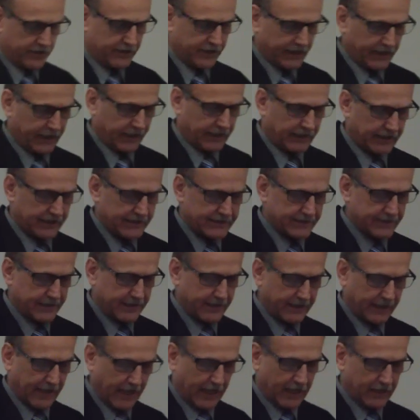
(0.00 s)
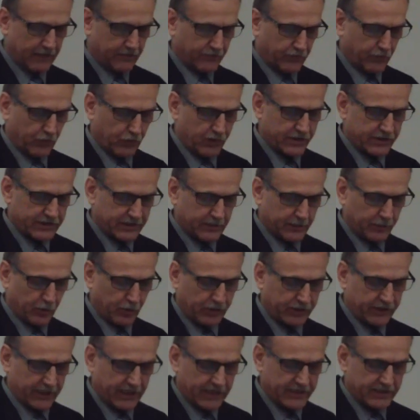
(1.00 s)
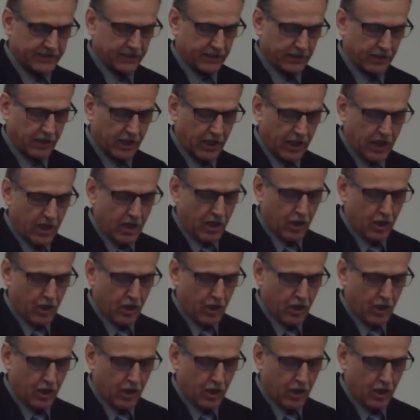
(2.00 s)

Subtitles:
ethnic cleansing and forced deportation